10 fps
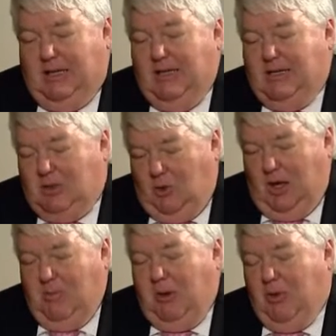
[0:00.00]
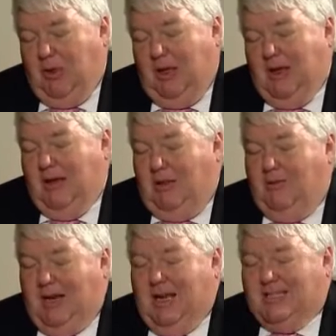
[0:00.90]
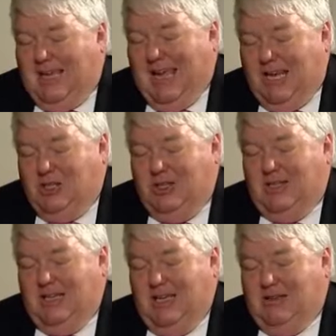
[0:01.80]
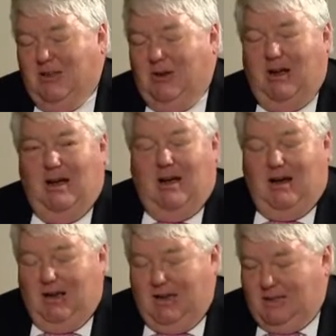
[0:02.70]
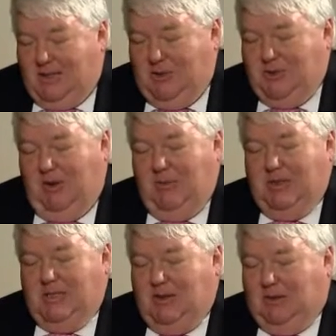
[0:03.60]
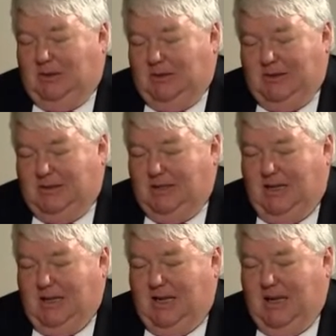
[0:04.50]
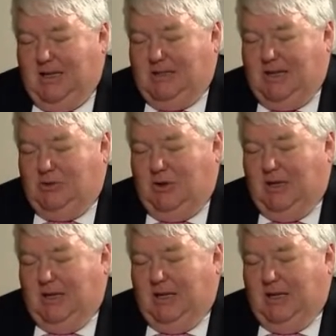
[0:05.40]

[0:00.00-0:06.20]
He's talking about the various agencies that there are, Skills Development Scotland, etc.